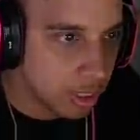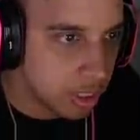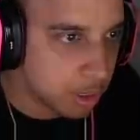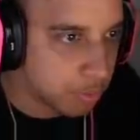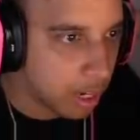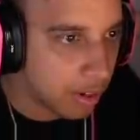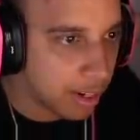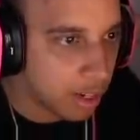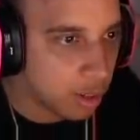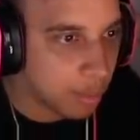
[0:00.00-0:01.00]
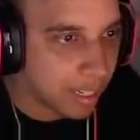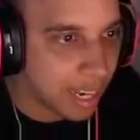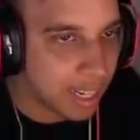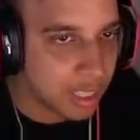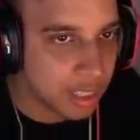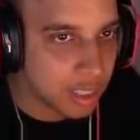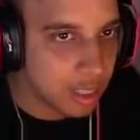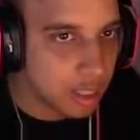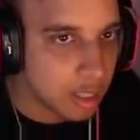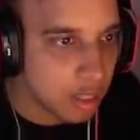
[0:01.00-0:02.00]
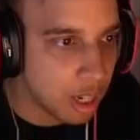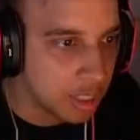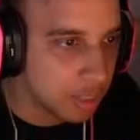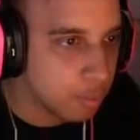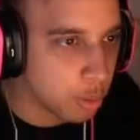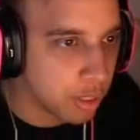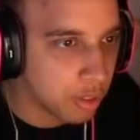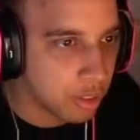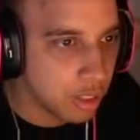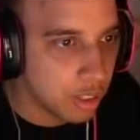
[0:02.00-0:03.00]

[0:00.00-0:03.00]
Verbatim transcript: She's frying right now. Oh my God. Oh, she full killed.